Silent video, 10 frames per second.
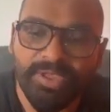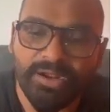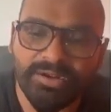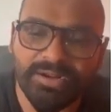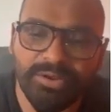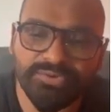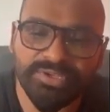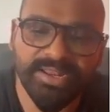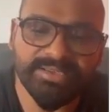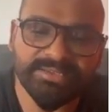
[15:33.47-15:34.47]

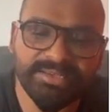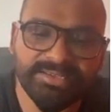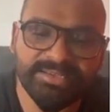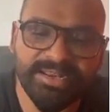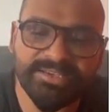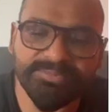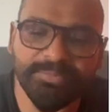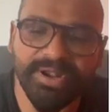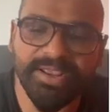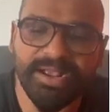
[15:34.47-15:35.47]
drowsiness, dizziness,
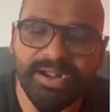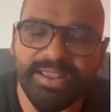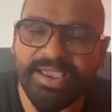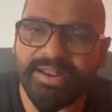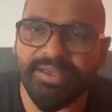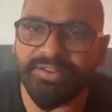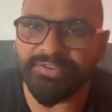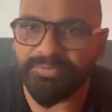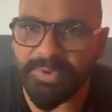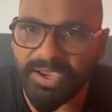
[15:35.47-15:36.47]
bradycardia and
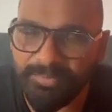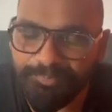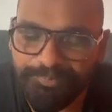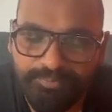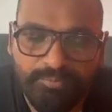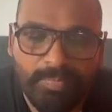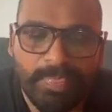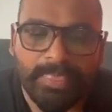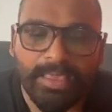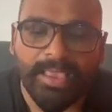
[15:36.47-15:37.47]
arrhythmia.
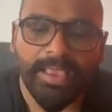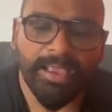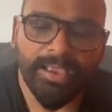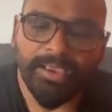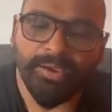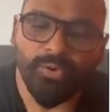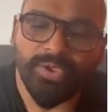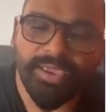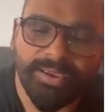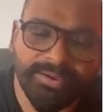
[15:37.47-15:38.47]

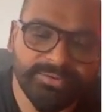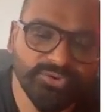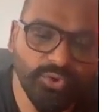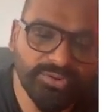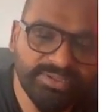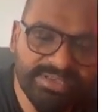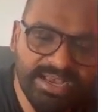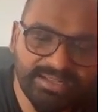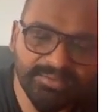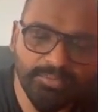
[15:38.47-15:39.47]
Okay, so these
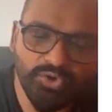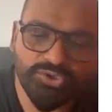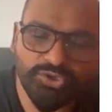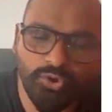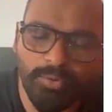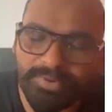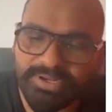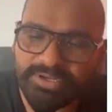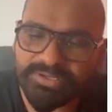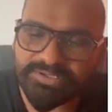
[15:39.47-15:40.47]
are the most
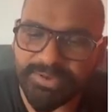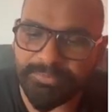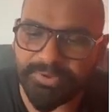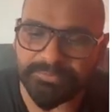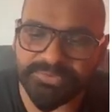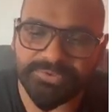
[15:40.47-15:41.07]
common symptoms.